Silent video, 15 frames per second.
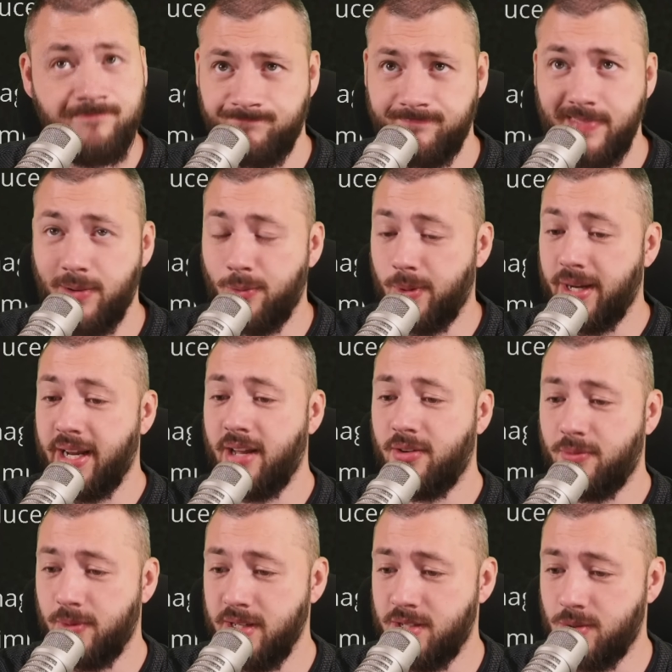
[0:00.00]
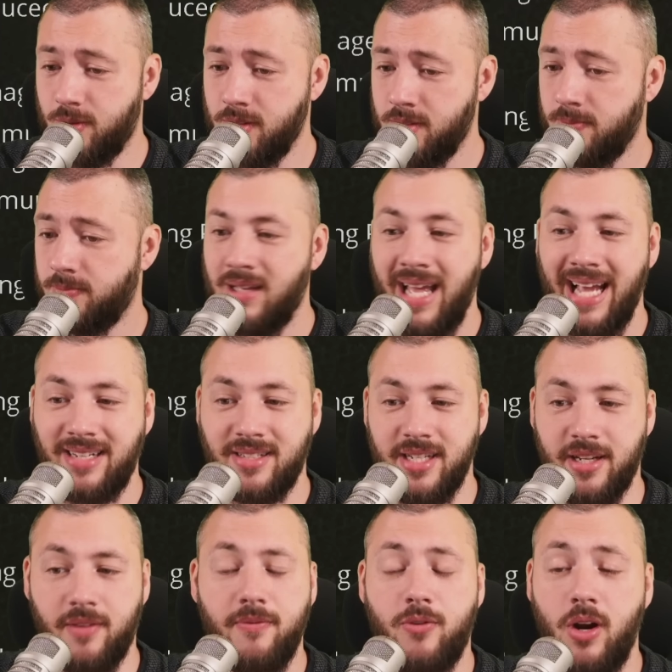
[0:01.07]
Never running out of resource. Hectic.
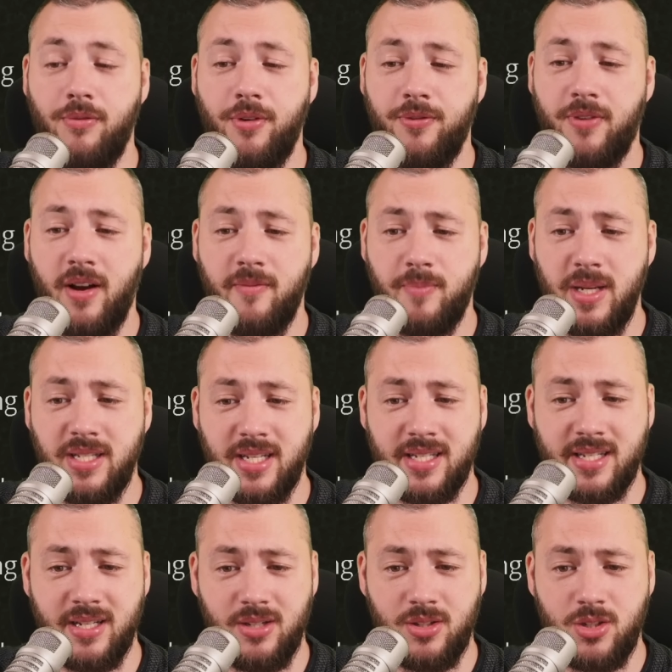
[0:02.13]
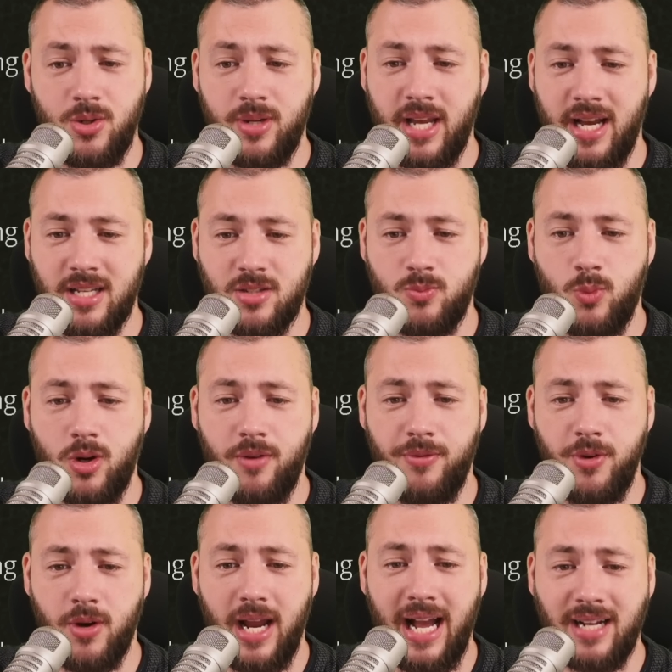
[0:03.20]
For every 5 basic skills you cast, one of
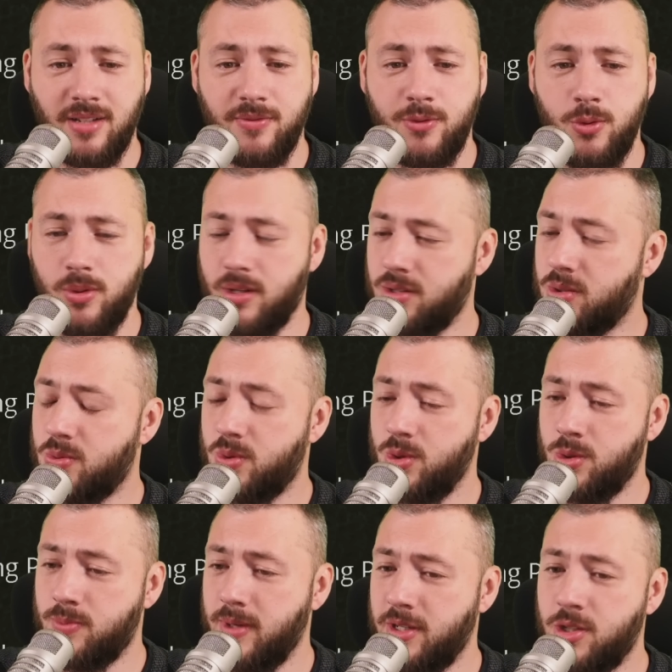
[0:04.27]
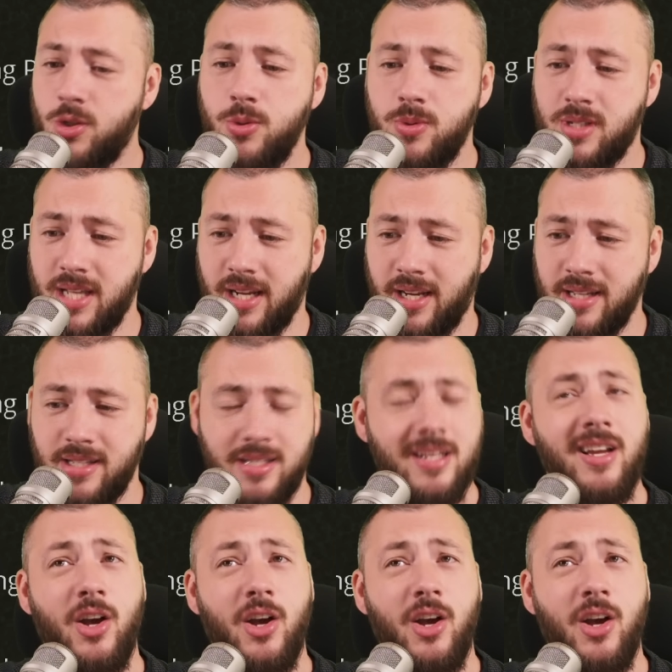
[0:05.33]
your active cooldowns is reduced by 2 seconds.